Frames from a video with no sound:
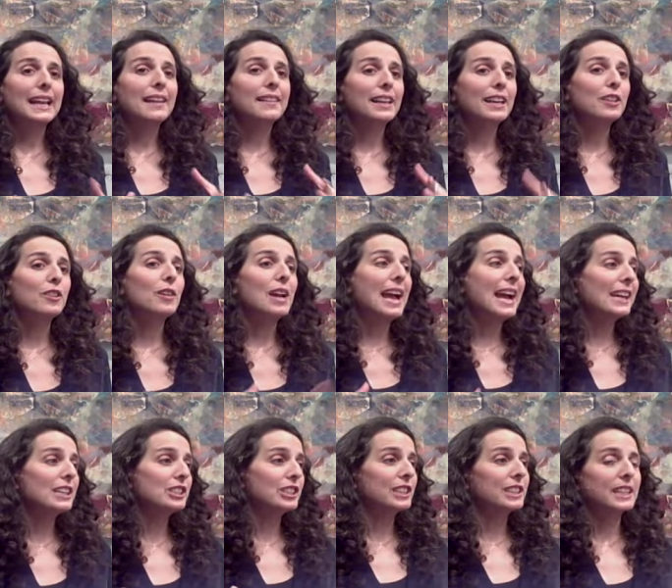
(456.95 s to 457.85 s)
and then you're
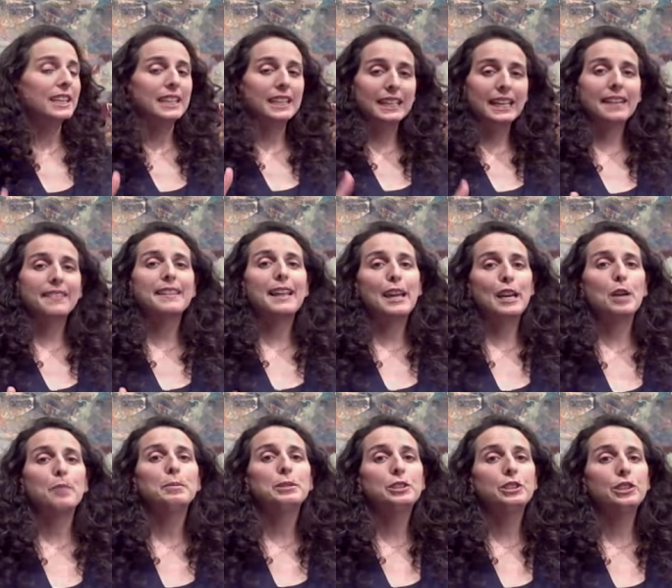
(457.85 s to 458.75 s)
actually going to get that
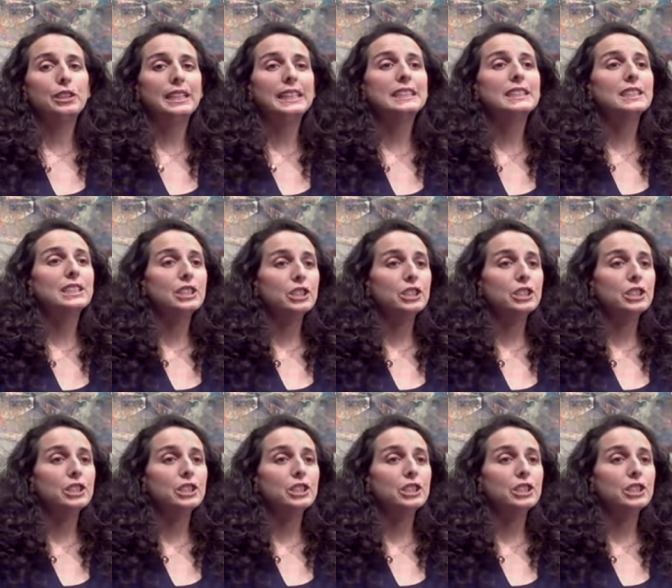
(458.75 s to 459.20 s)
opportunity to